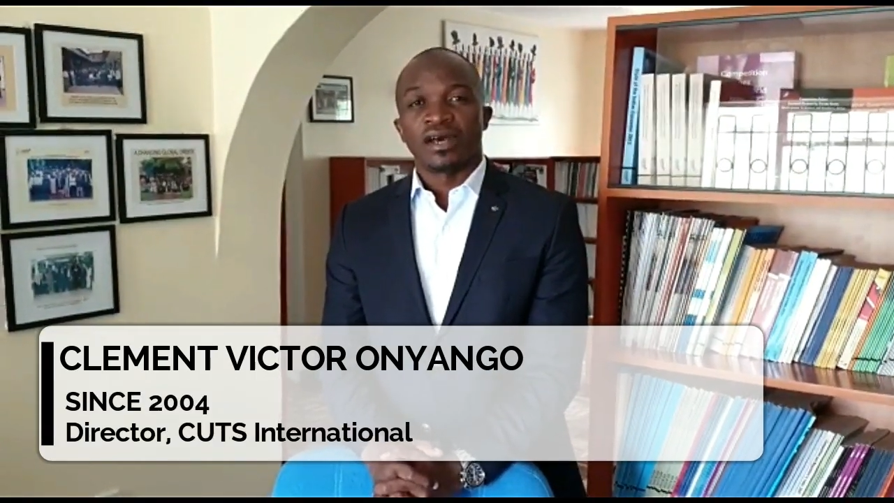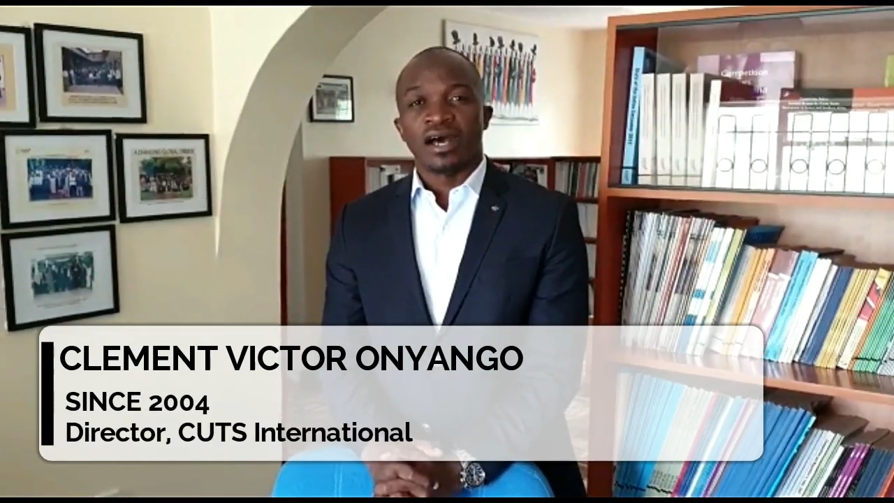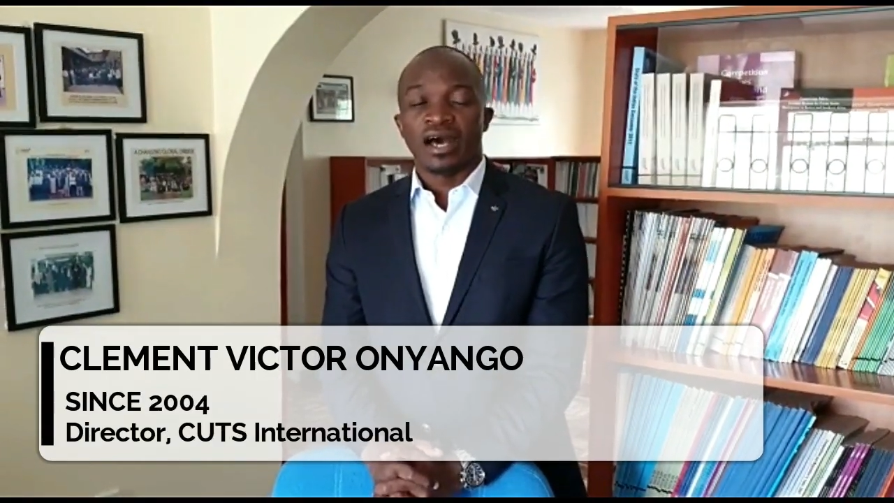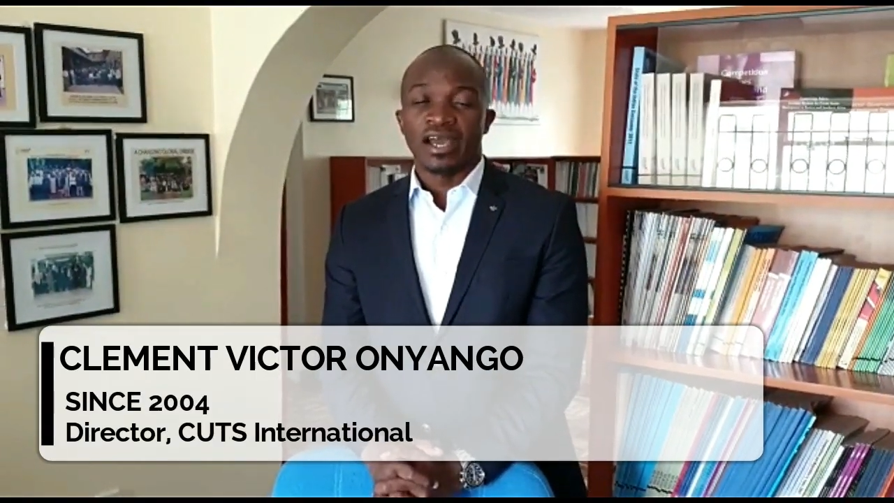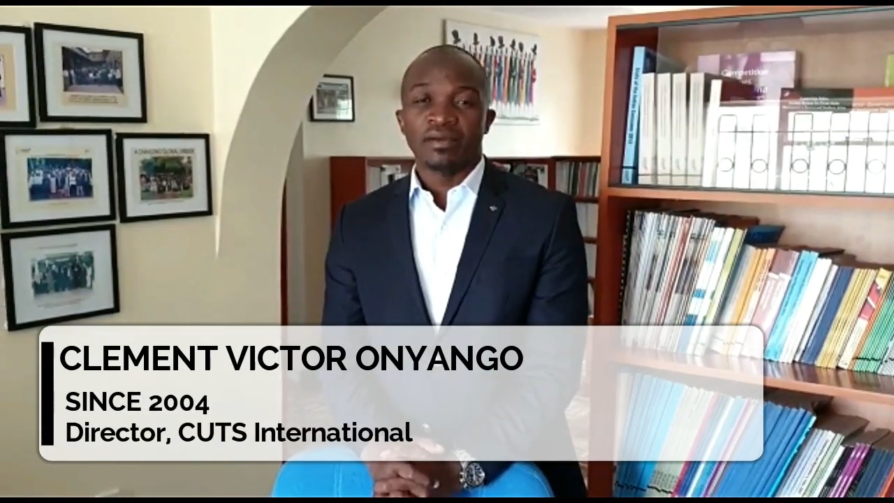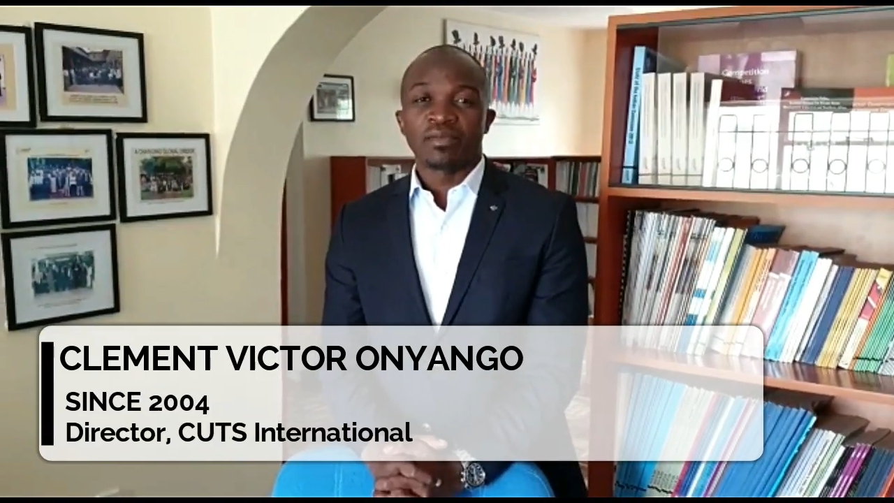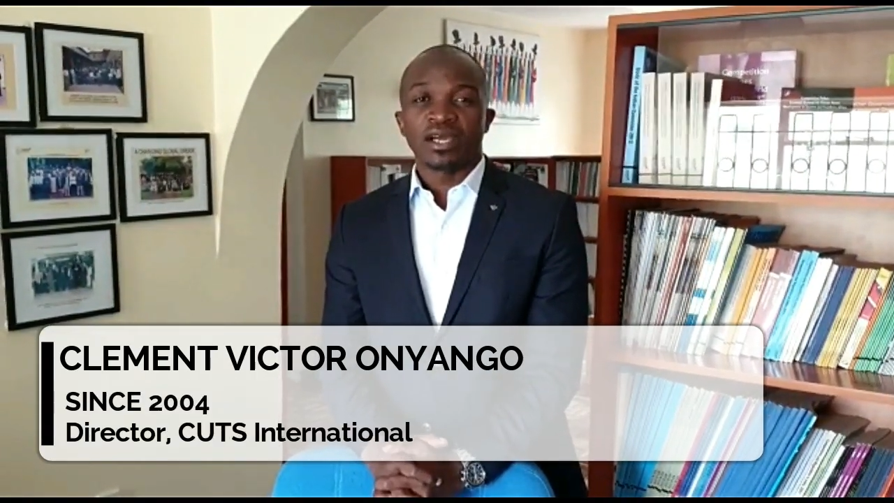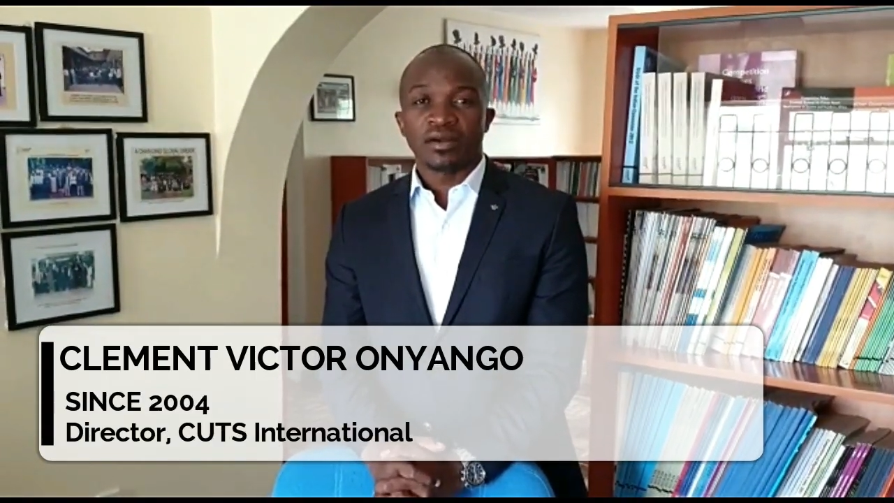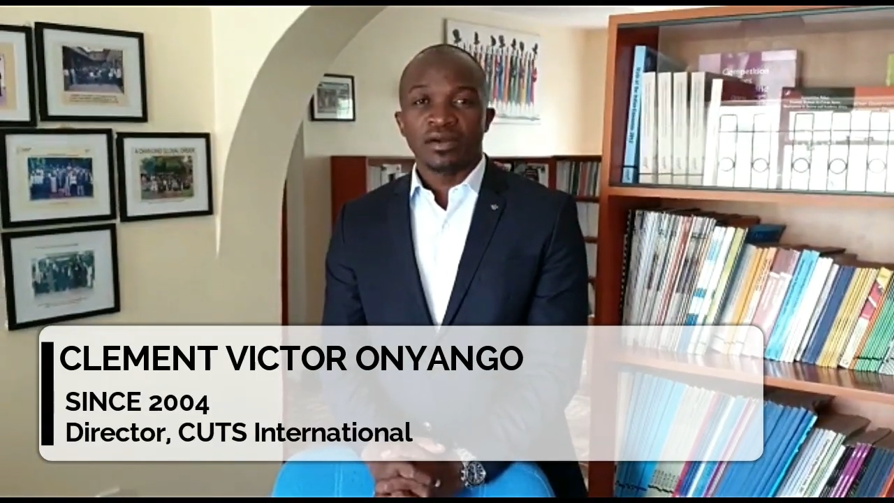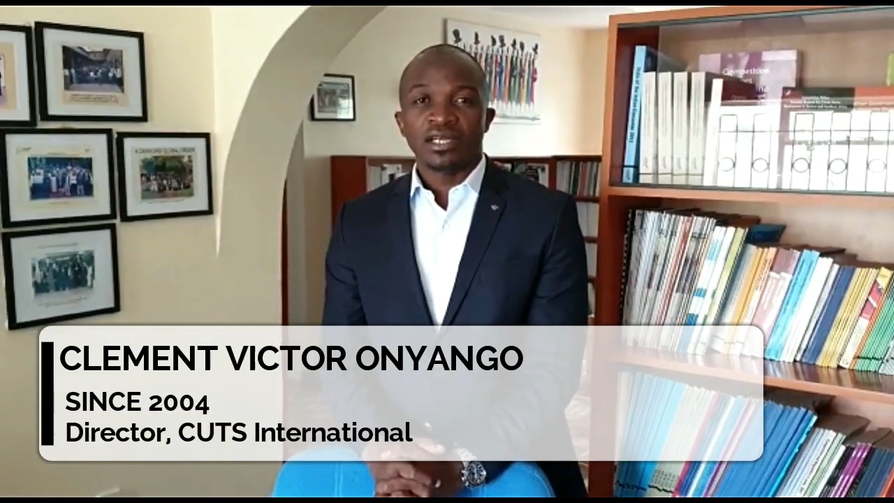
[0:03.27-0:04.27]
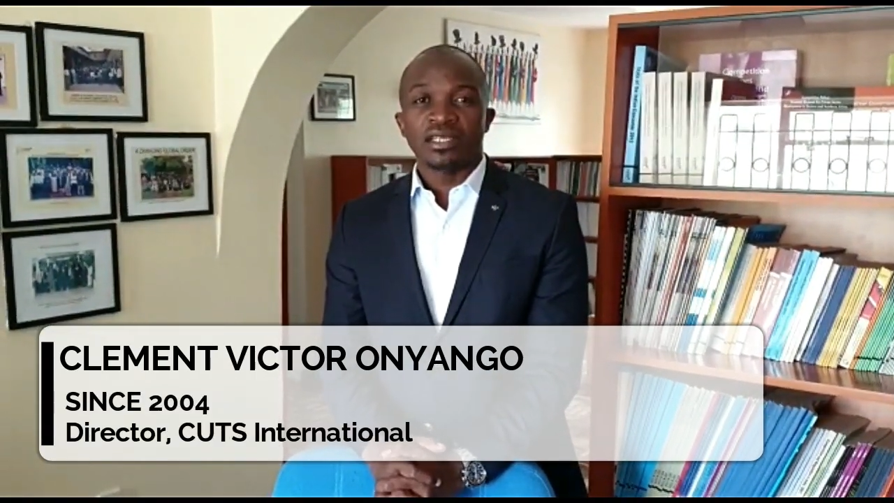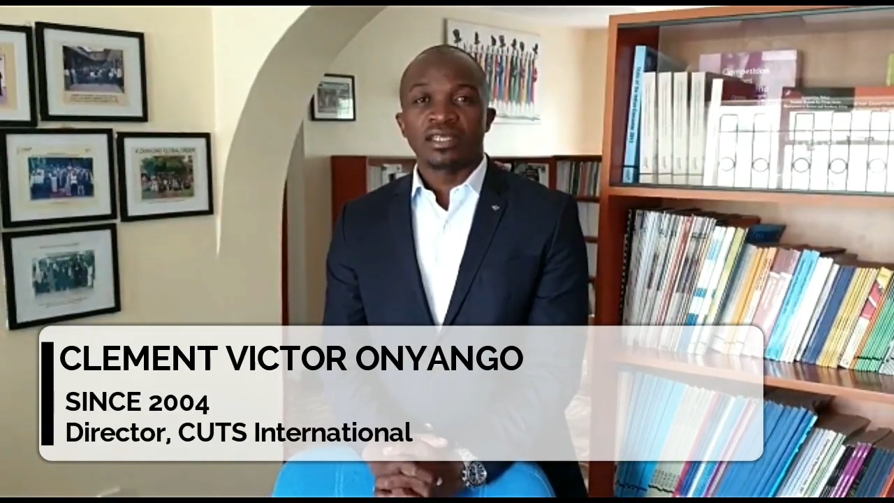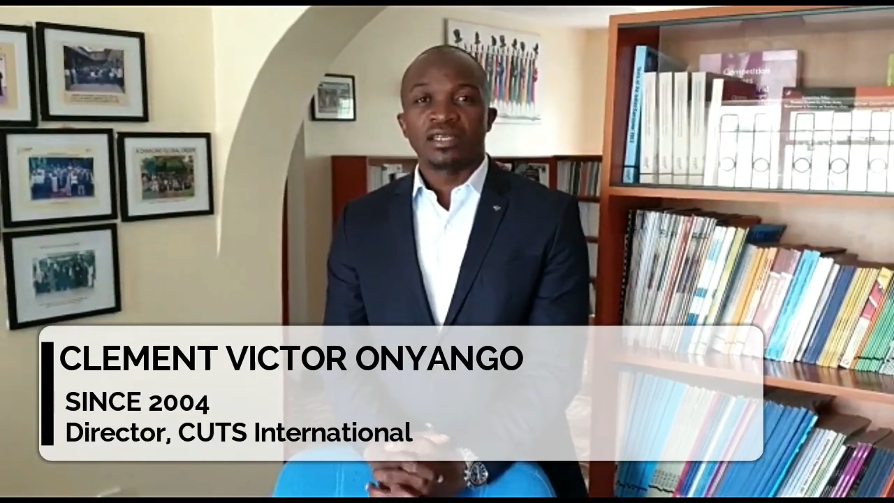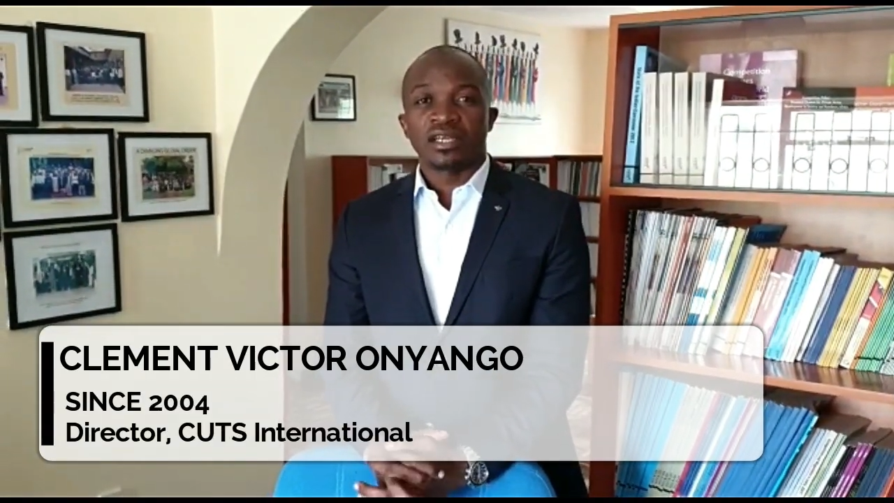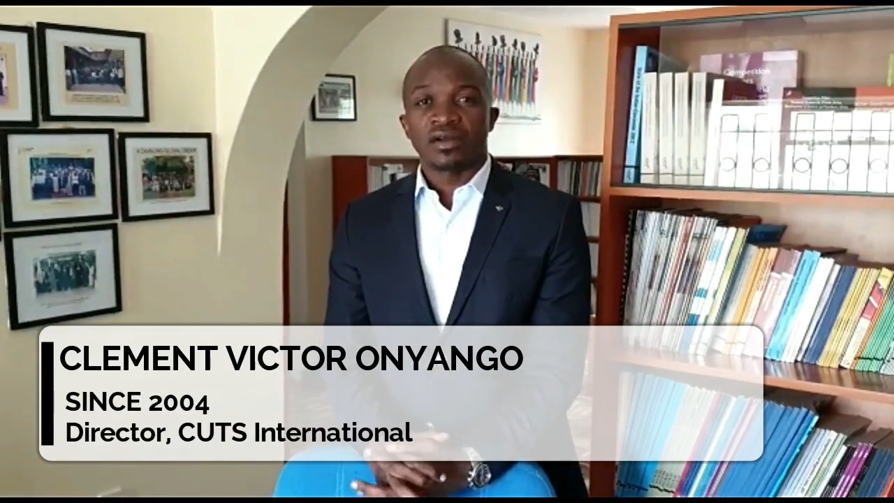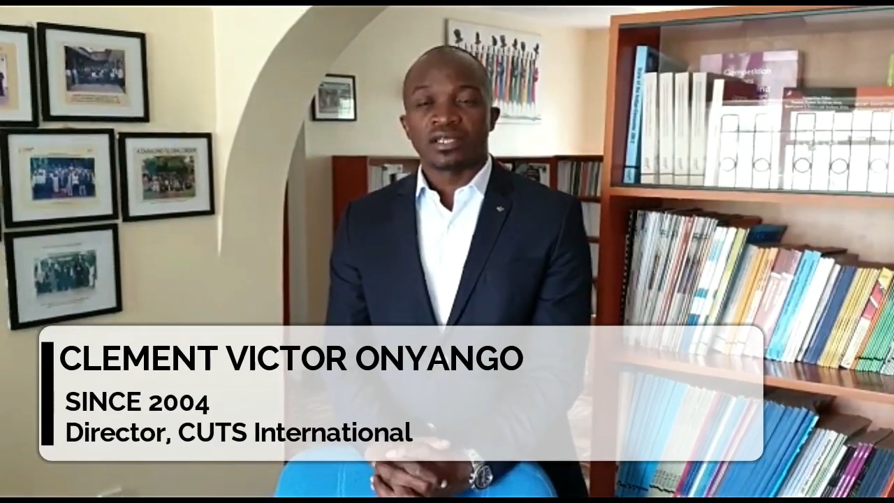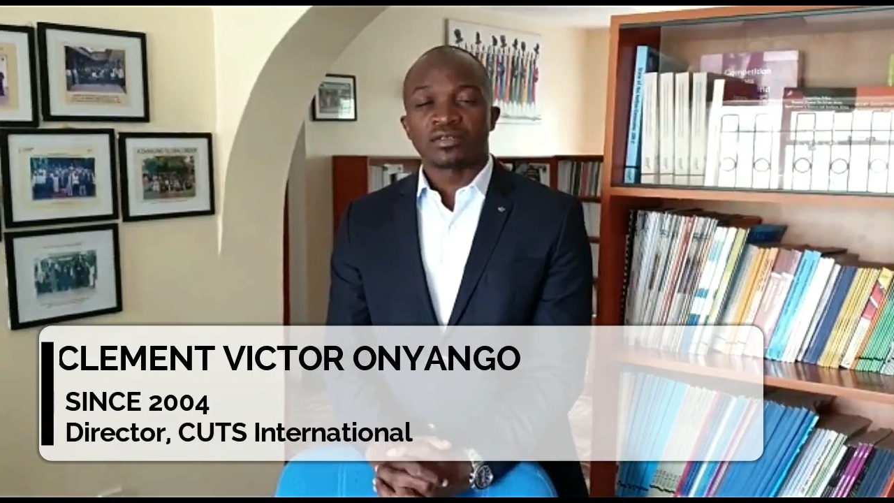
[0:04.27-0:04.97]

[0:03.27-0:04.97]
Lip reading: I am currently the director